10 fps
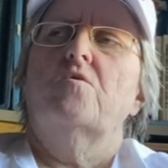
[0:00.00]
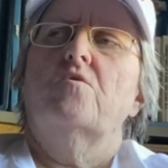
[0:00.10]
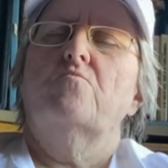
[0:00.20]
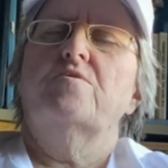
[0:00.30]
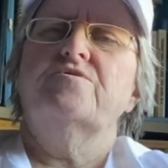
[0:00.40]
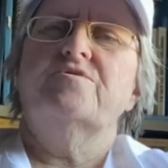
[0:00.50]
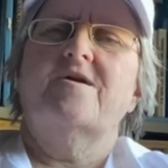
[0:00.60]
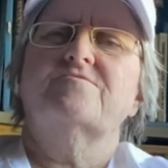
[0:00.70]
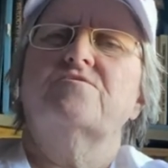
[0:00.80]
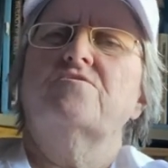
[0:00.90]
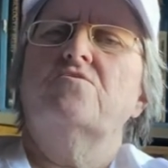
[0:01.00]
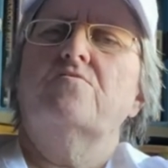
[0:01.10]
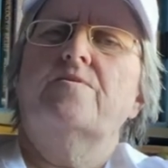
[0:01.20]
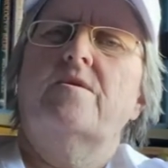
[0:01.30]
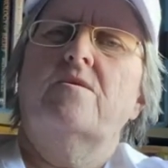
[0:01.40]
rejecting you
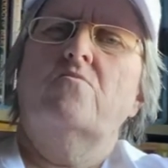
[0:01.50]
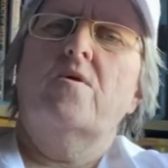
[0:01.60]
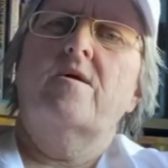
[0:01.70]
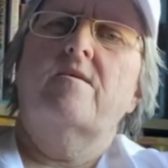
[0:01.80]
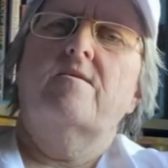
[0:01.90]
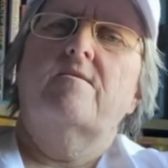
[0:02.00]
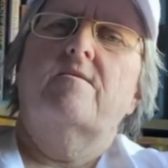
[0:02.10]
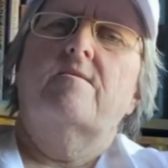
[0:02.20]
in any way,